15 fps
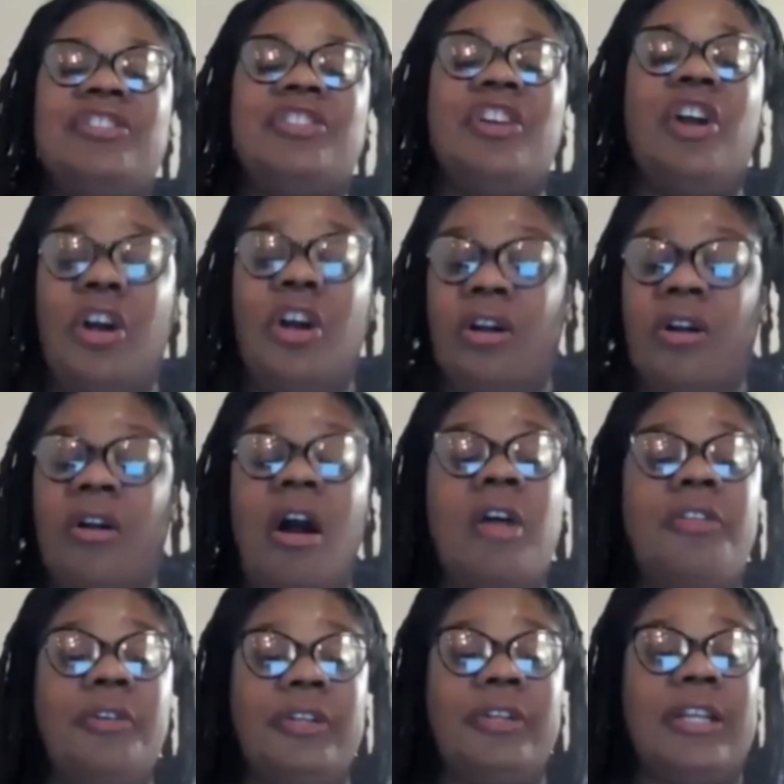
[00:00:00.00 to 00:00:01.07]
and to her
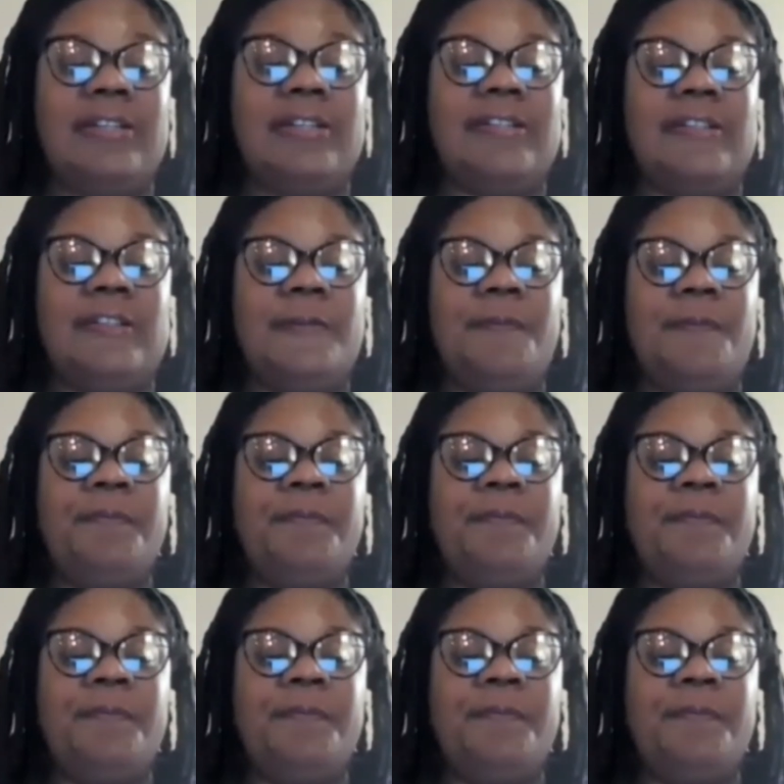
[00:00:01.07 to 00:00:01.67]
otherness.